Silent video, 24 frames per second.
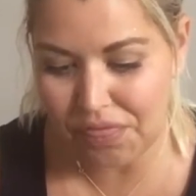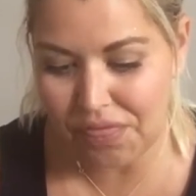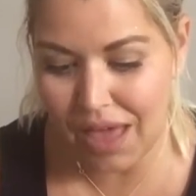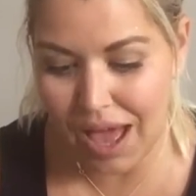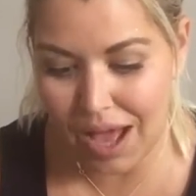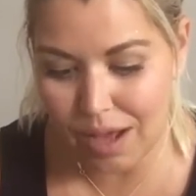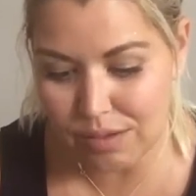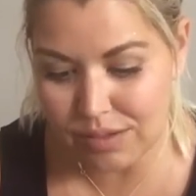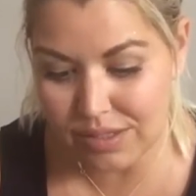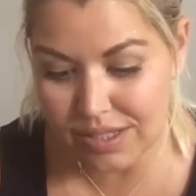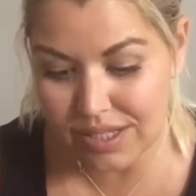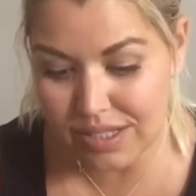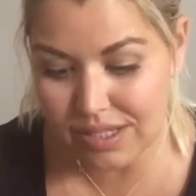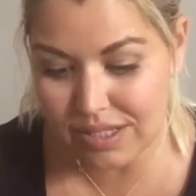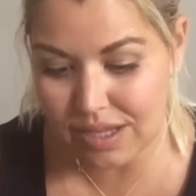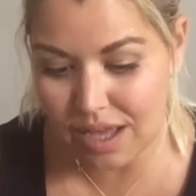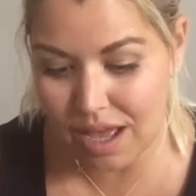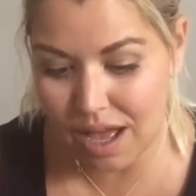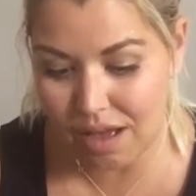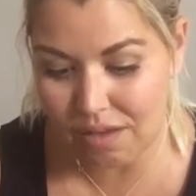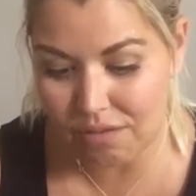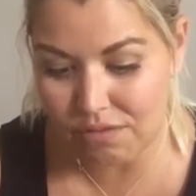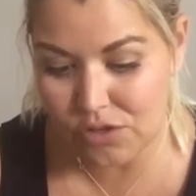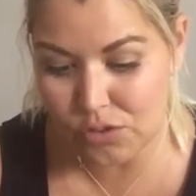thousands
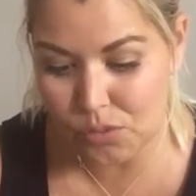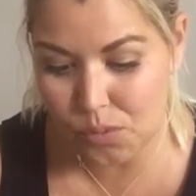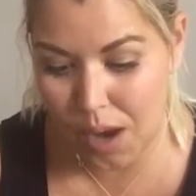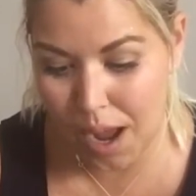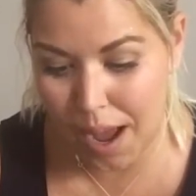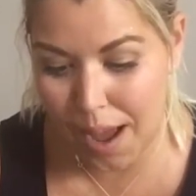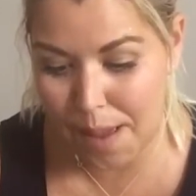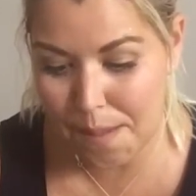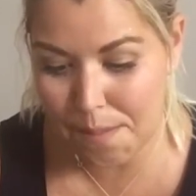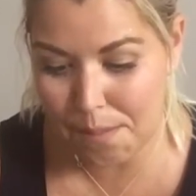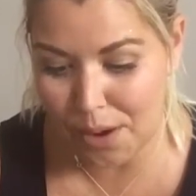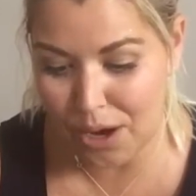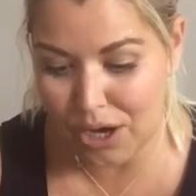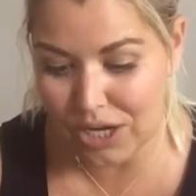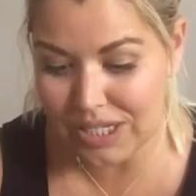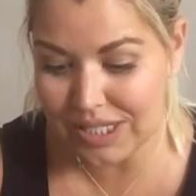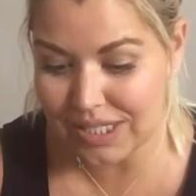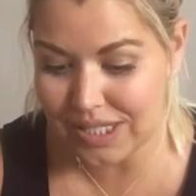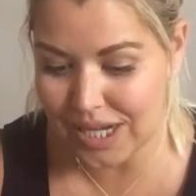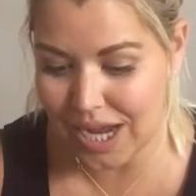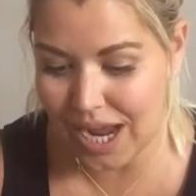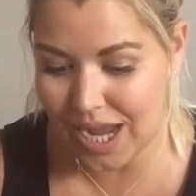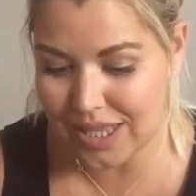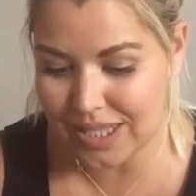of dry bar
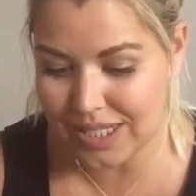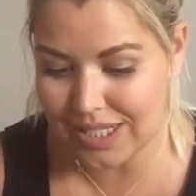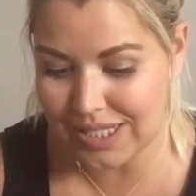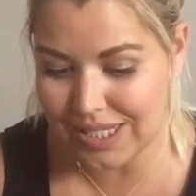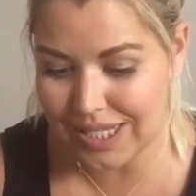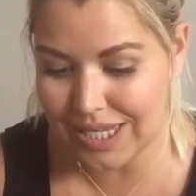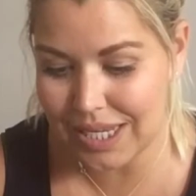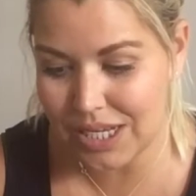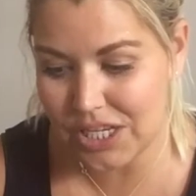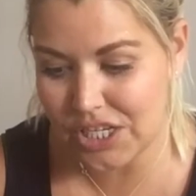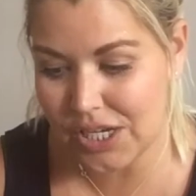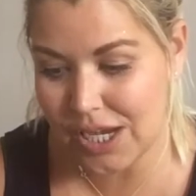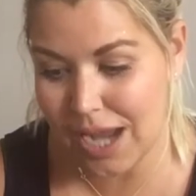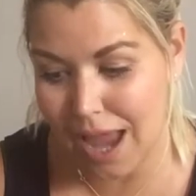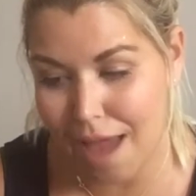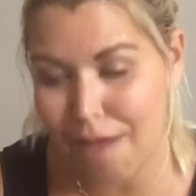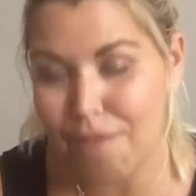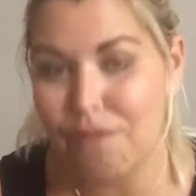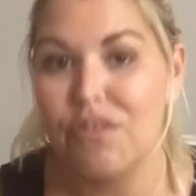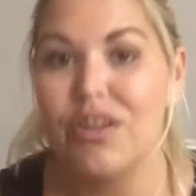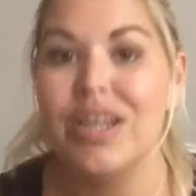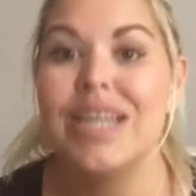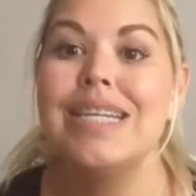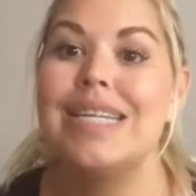stylists each and
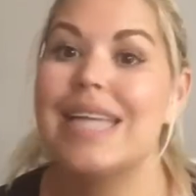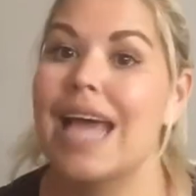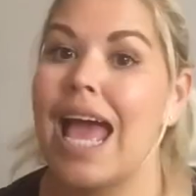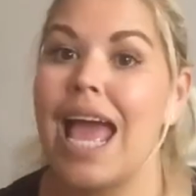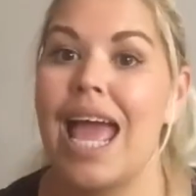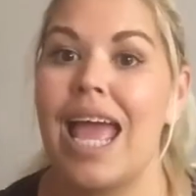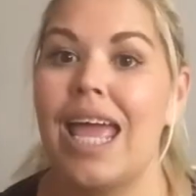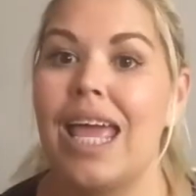every day.